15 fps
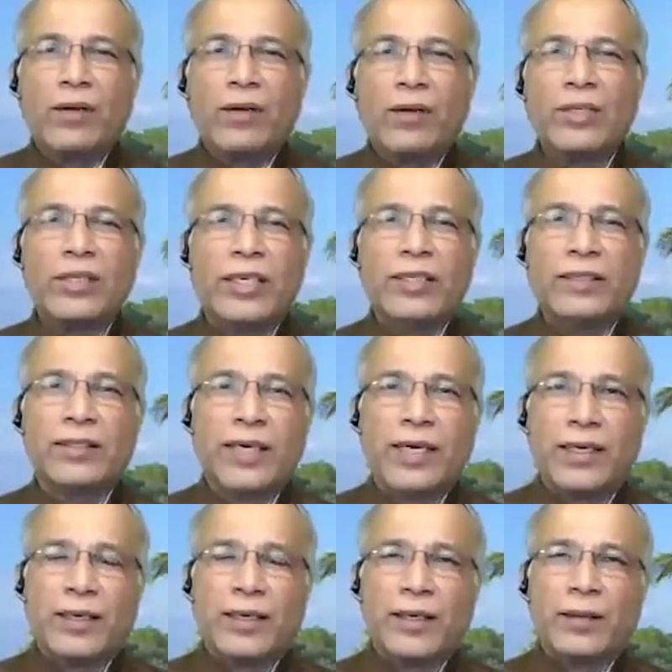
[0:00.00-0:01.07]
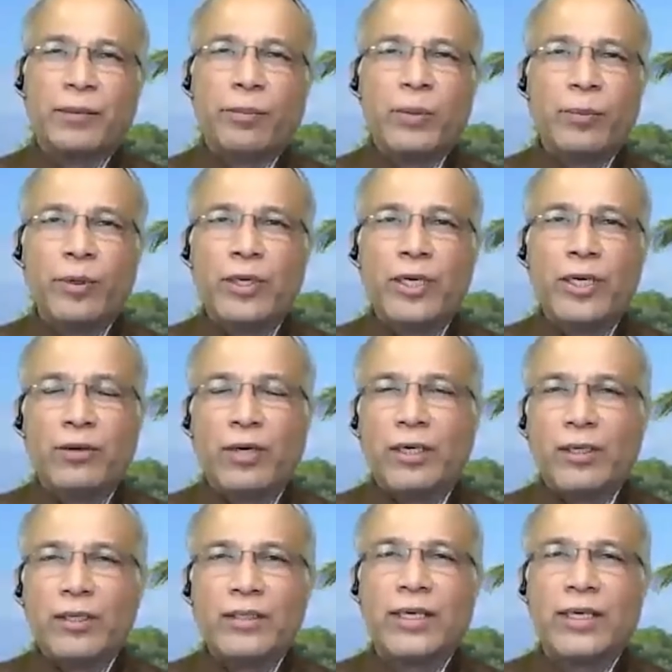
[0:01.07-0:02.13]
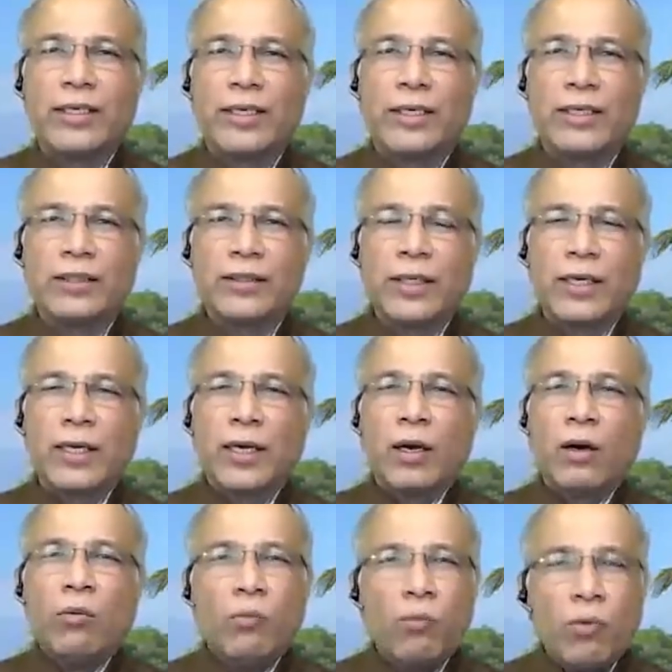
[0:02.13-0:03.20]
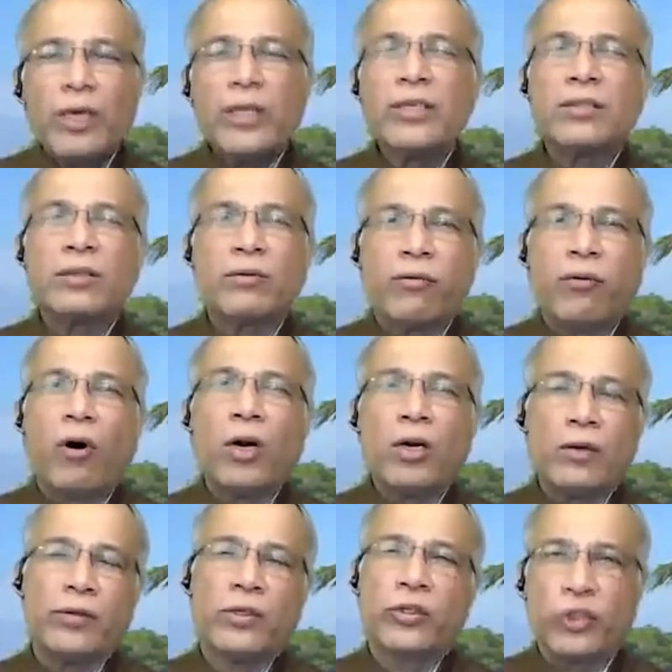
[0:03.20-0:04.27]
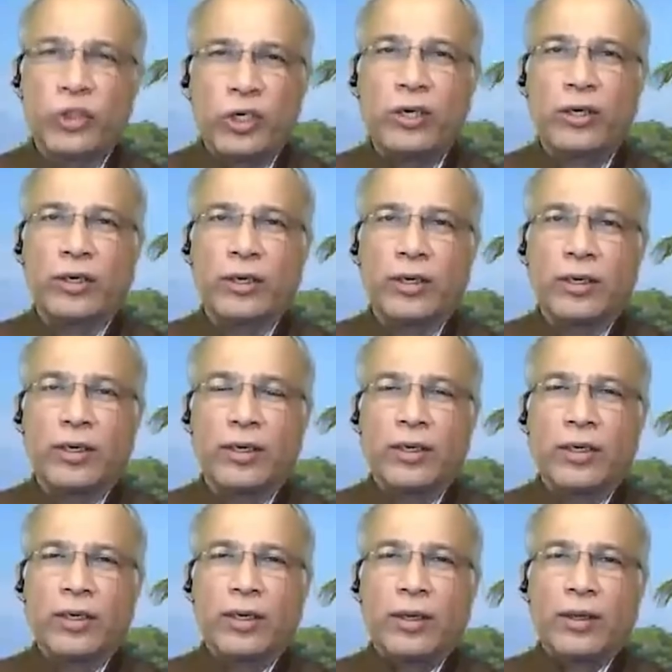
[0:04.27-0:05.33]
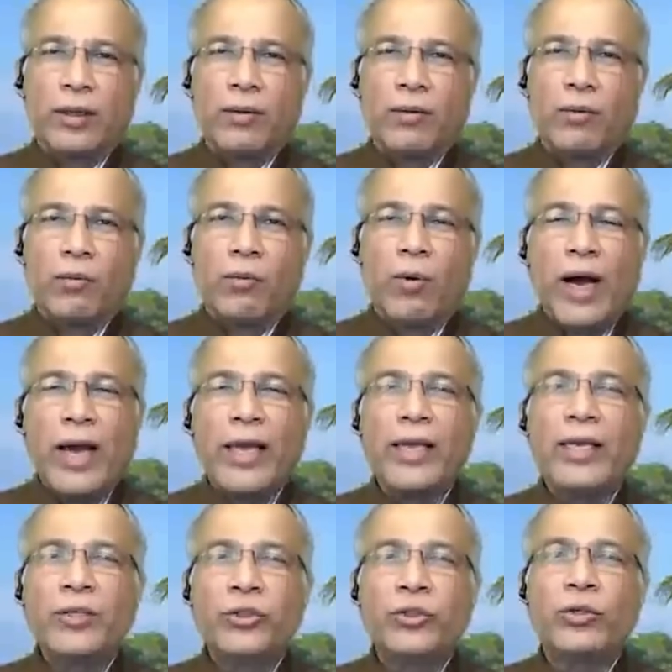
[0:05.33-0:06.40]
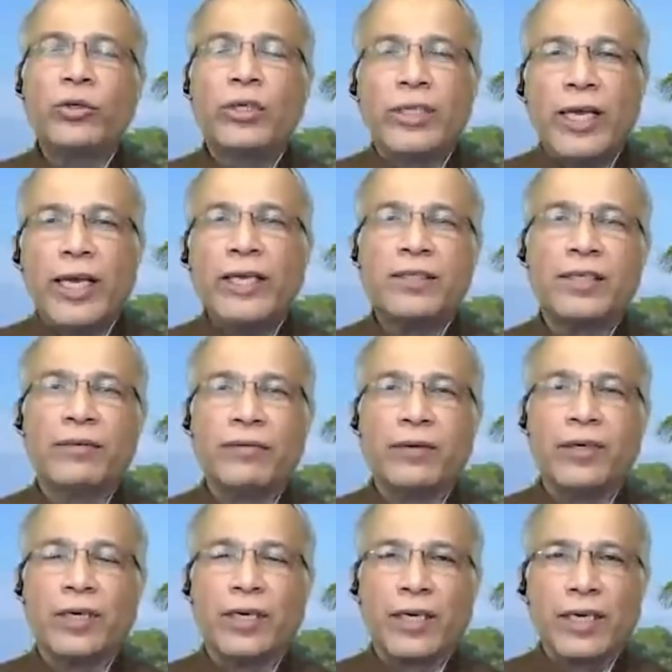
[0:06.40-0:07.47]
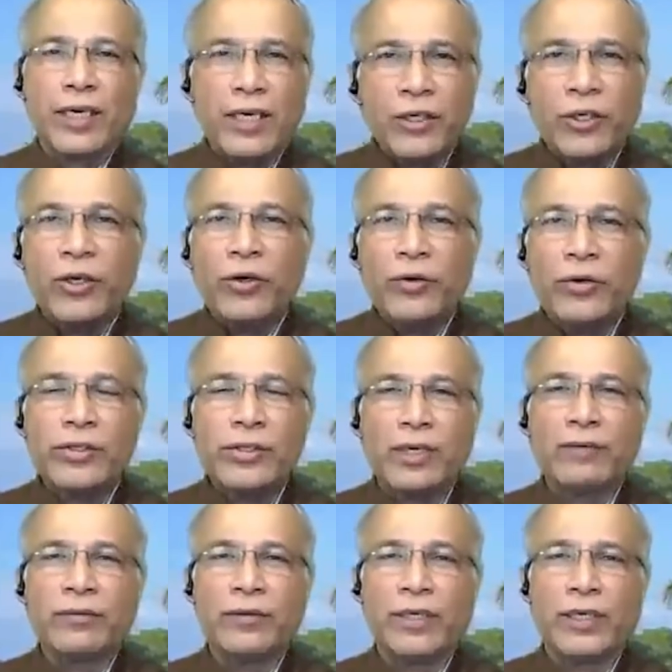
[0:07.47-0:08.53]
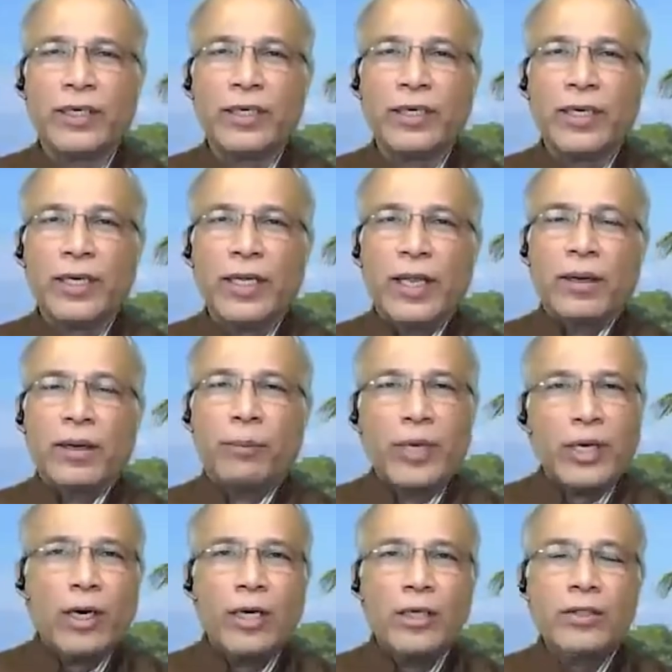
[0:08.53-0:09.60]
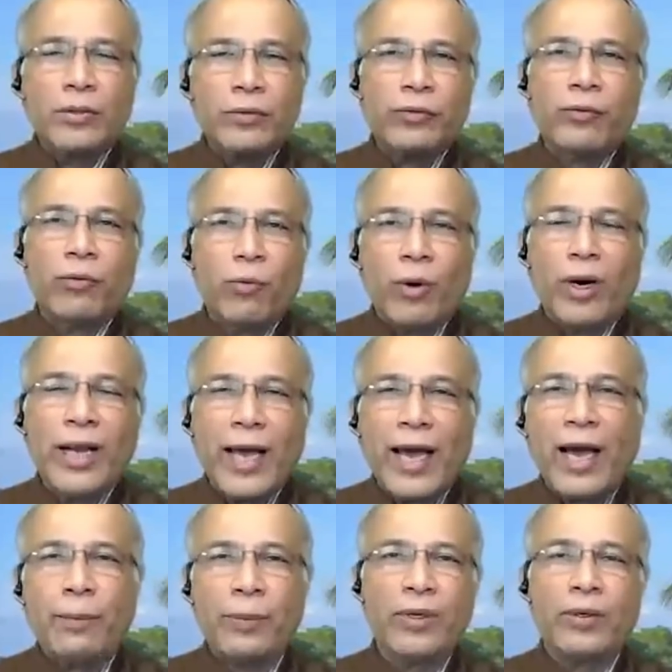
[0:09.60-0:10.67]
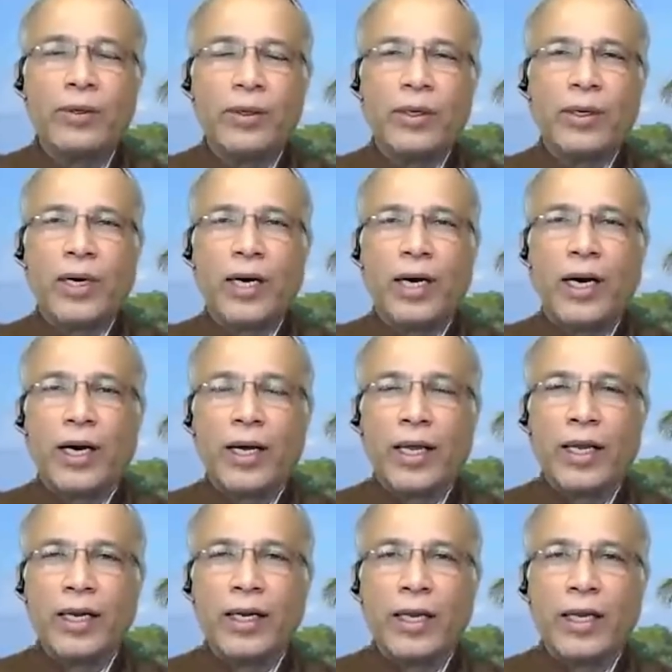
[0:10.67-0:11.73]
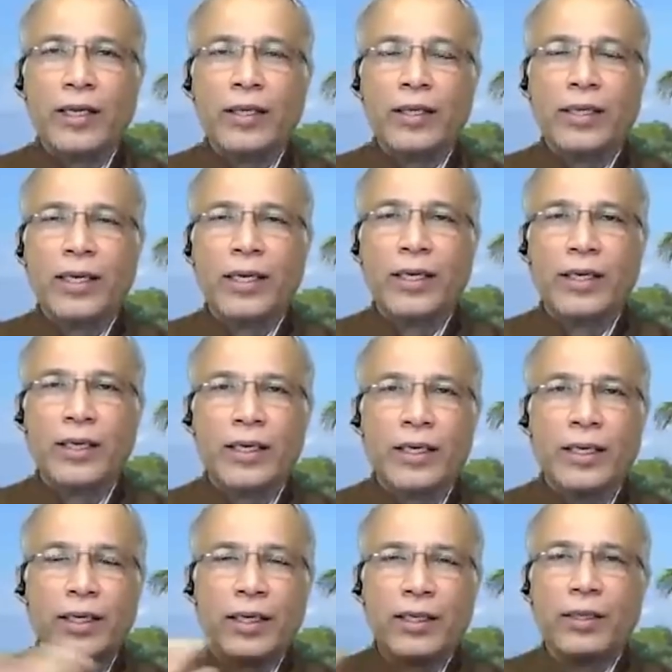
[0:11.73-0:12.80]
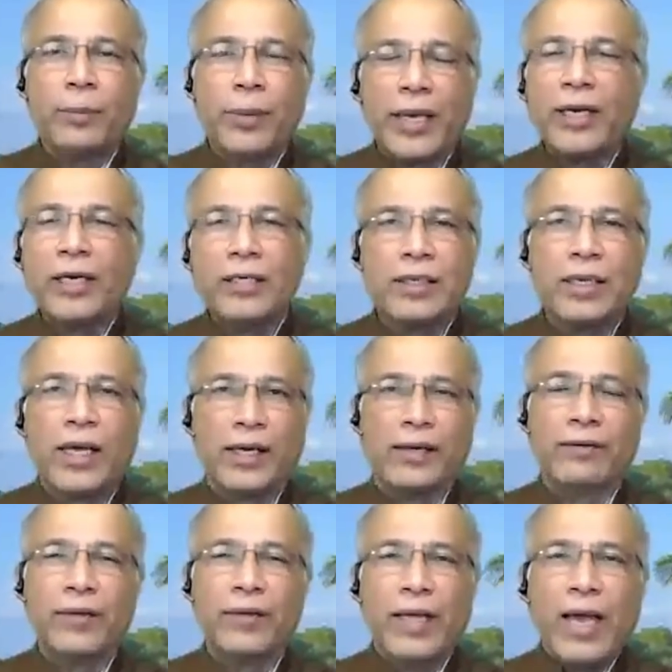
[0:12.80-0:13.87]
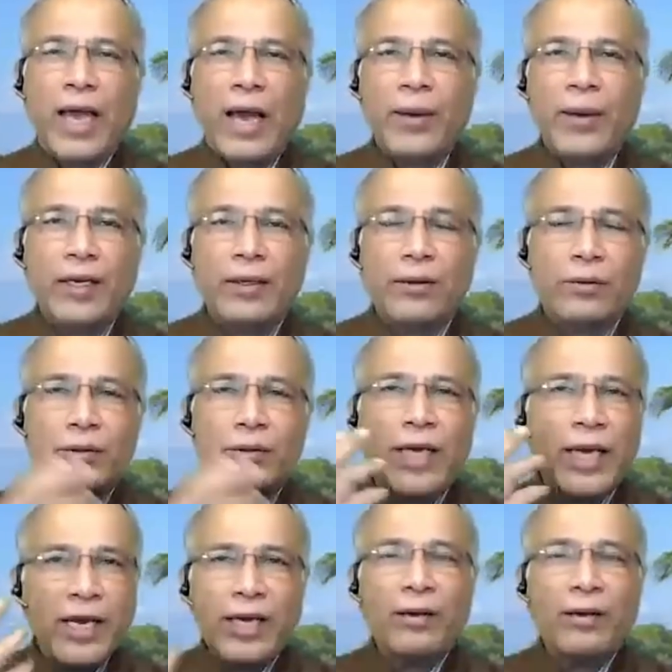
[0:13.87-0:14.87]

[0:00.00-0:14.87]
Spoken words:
of the things that people need to understand is, what is the fault of the children? Why should they suffer, they continue to suffer, because of what happened in the parents' life. I mean, they